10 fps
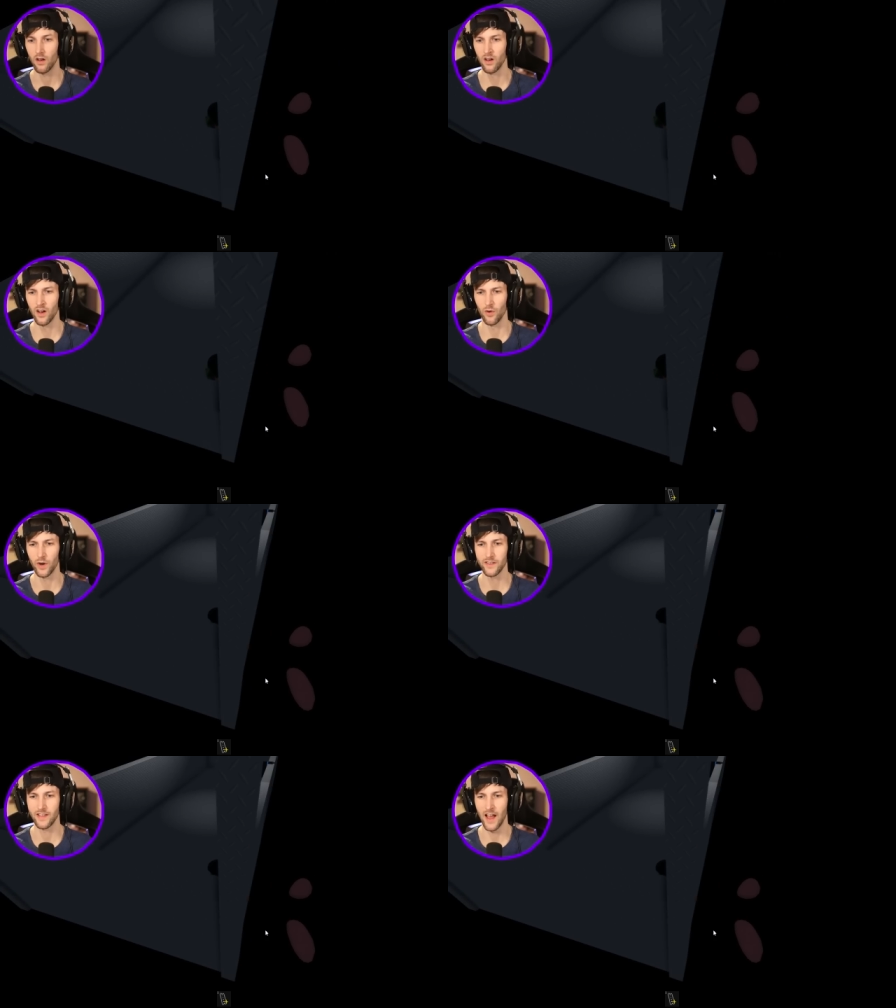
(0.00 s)
Oh,
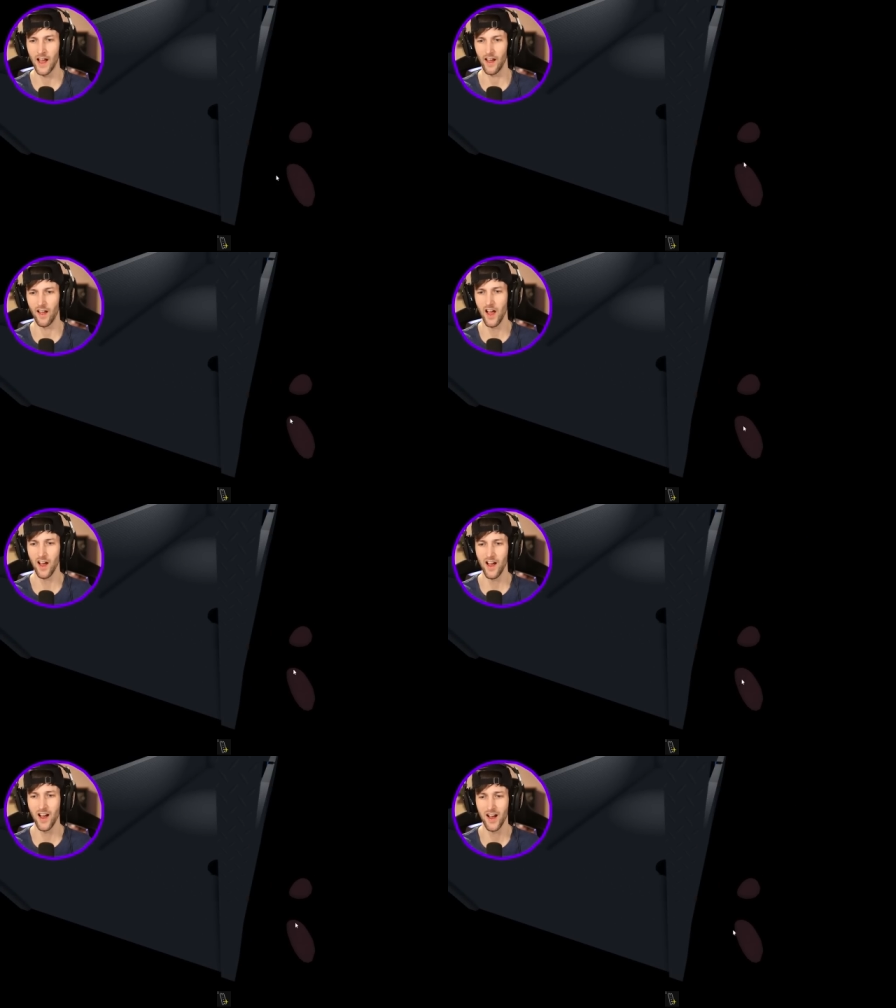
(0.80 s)
what is
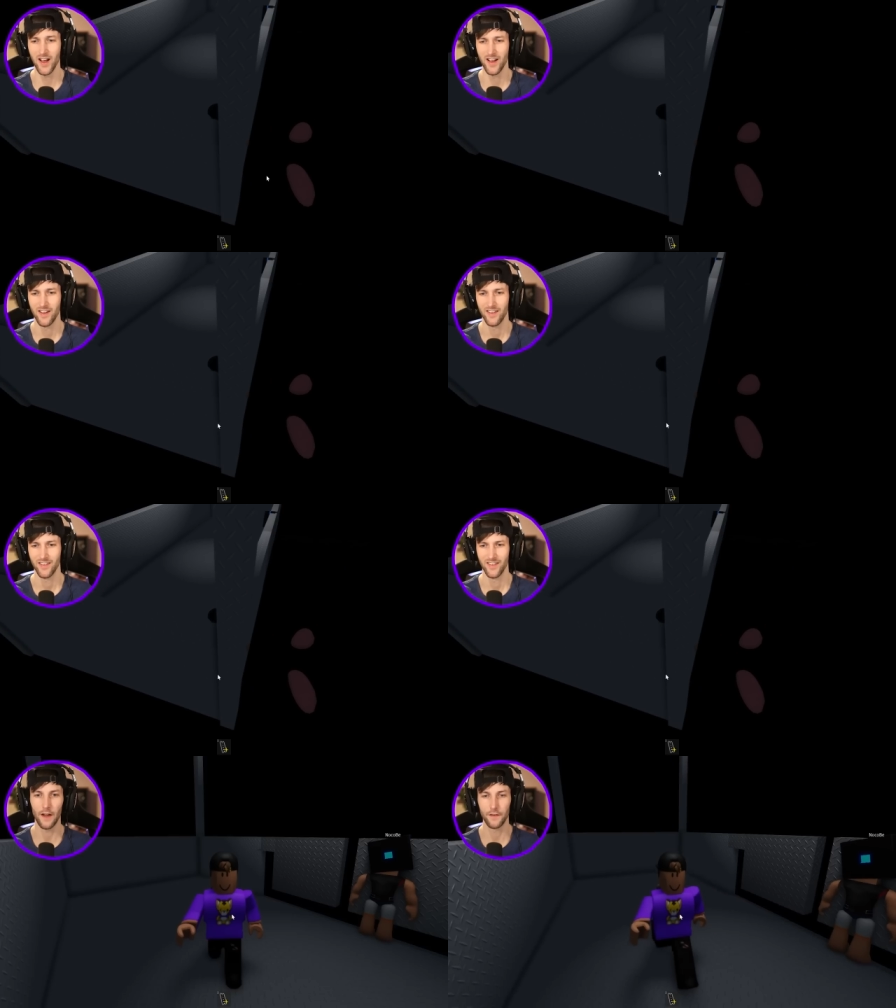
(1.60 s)
that?
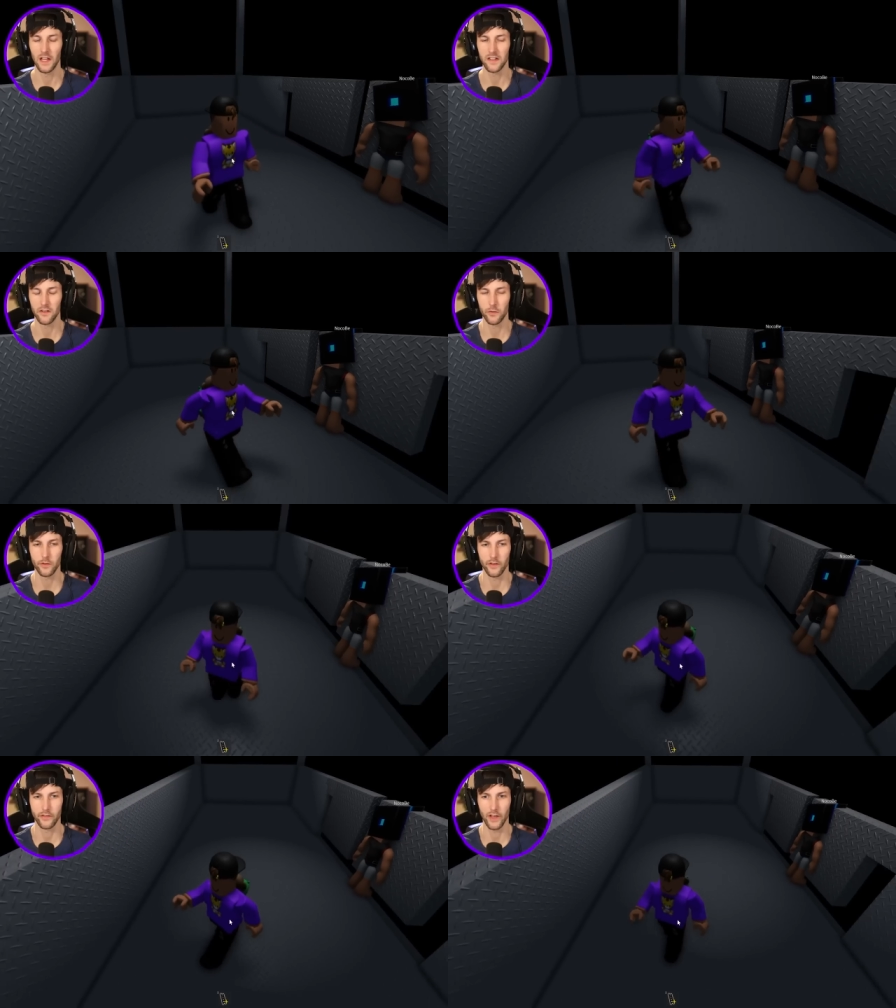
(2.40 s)
I feel like this
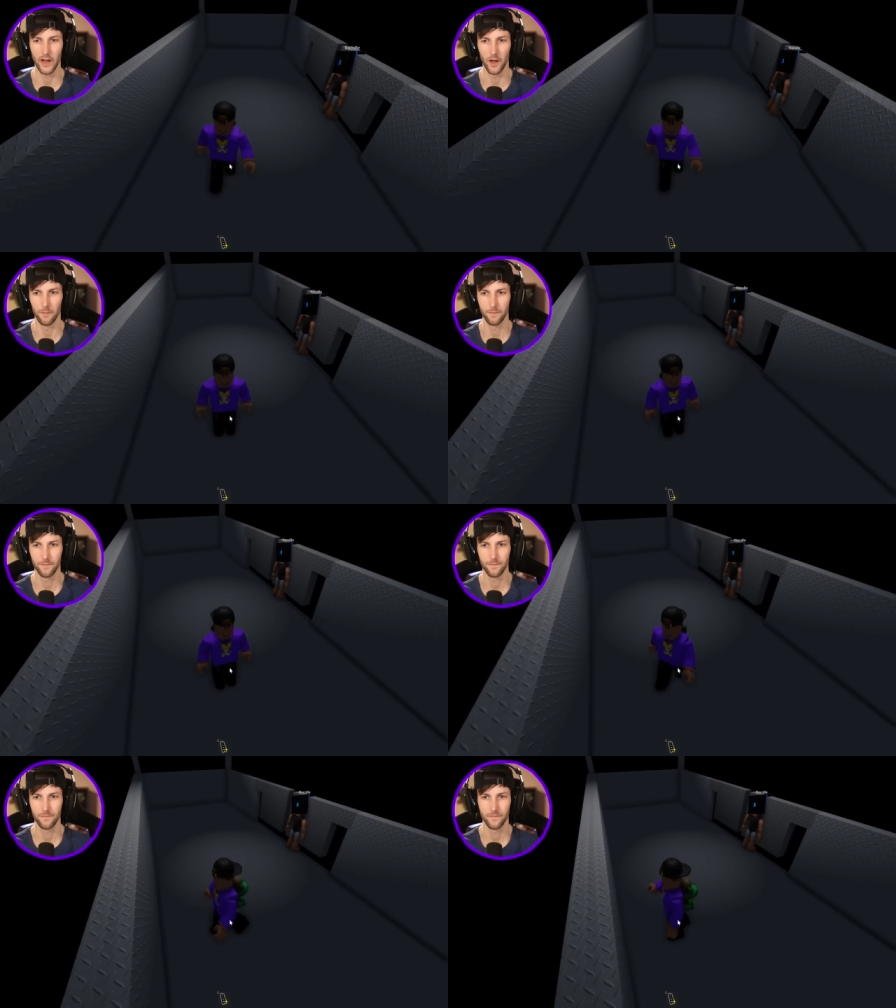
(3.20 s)
was a setup.
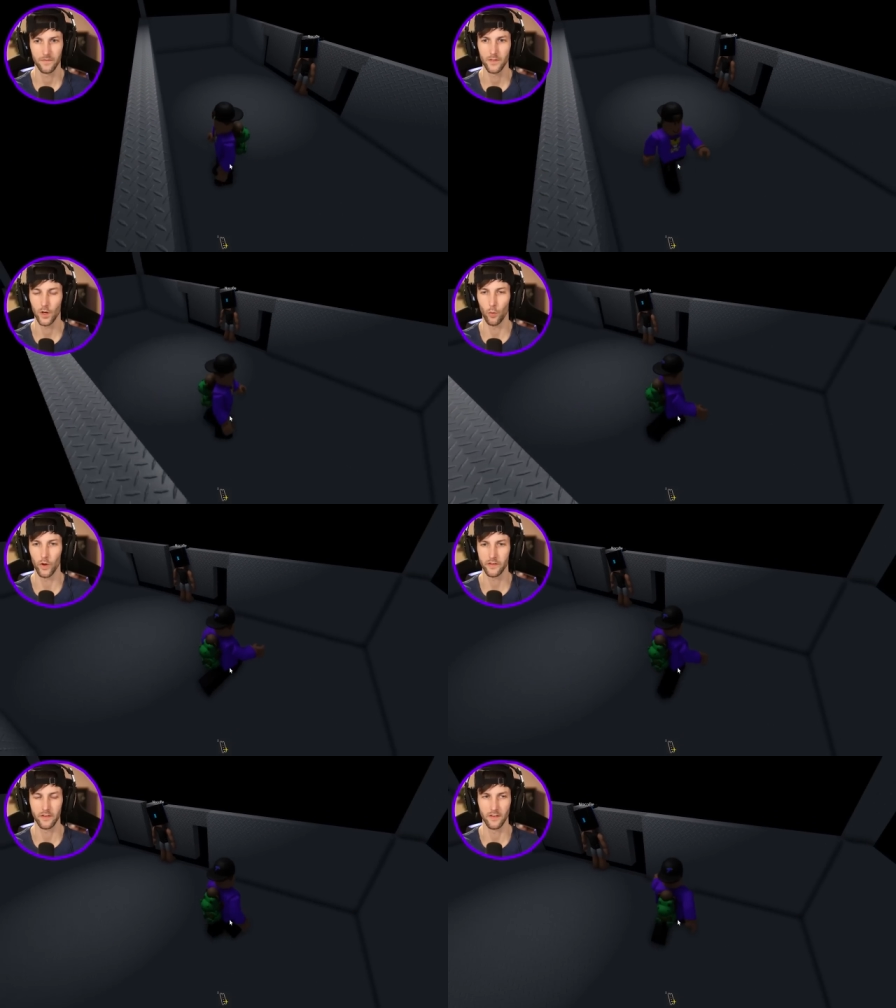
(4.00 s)
There
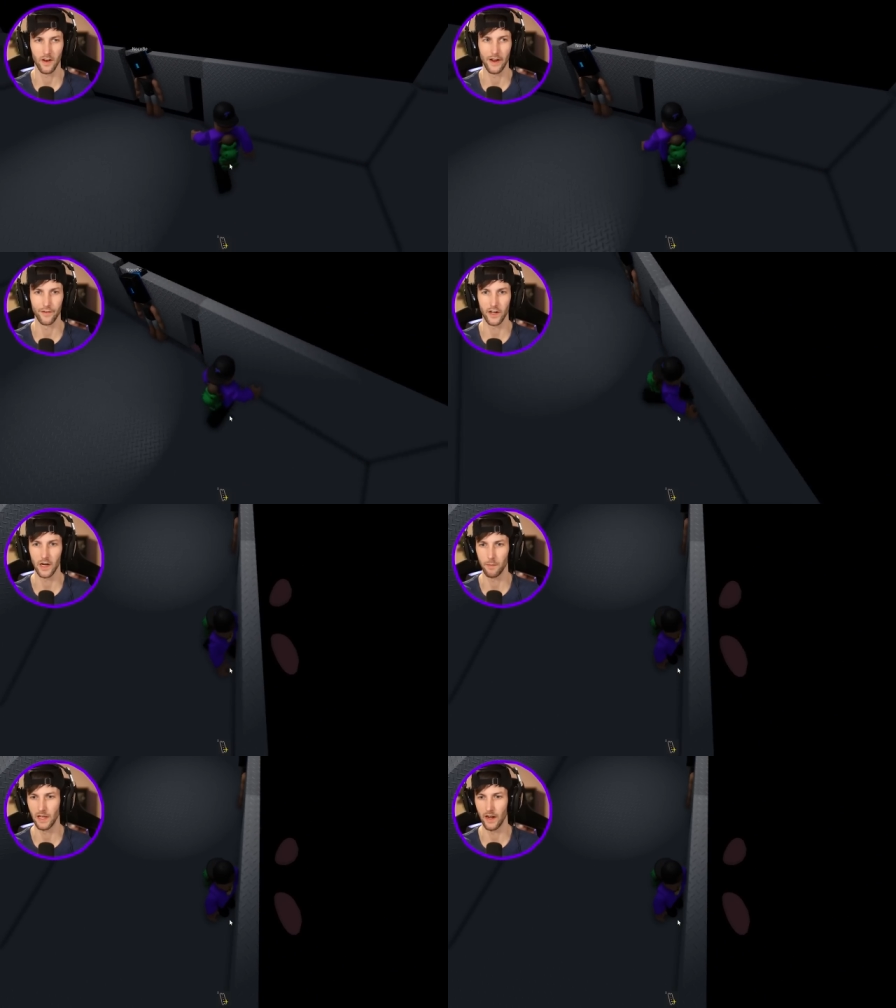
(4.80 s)
wasn't ever
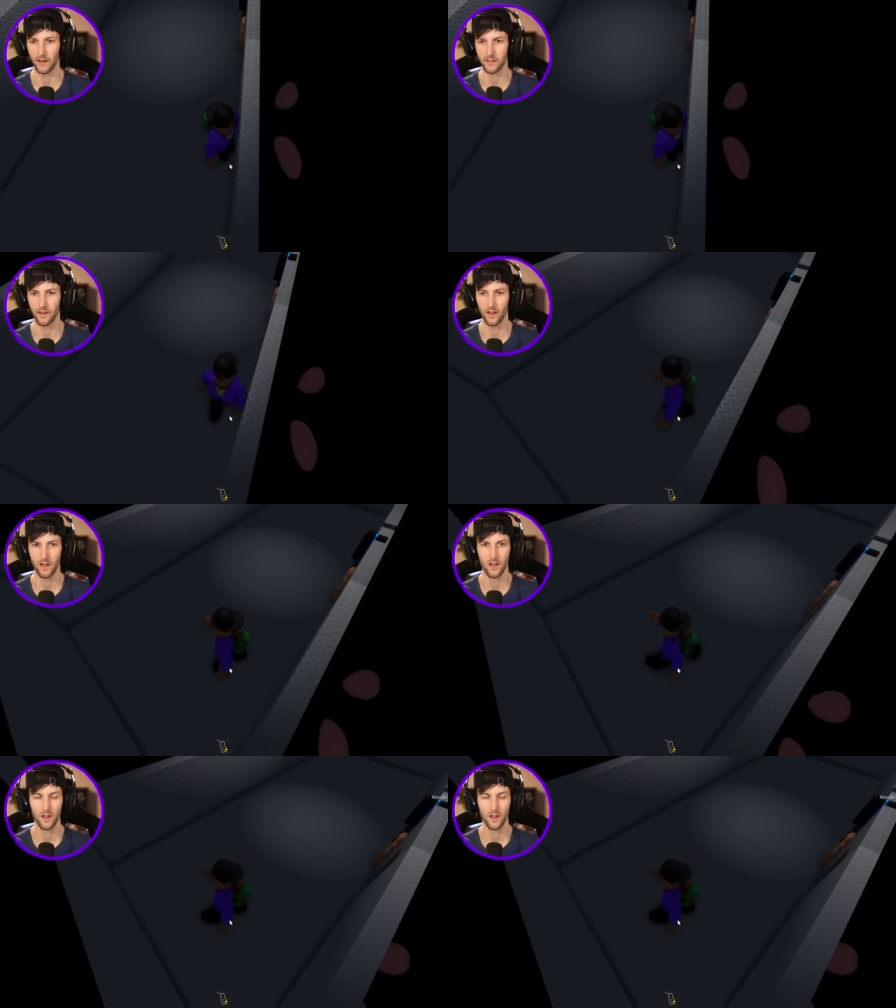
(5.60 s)
gonna be an exit.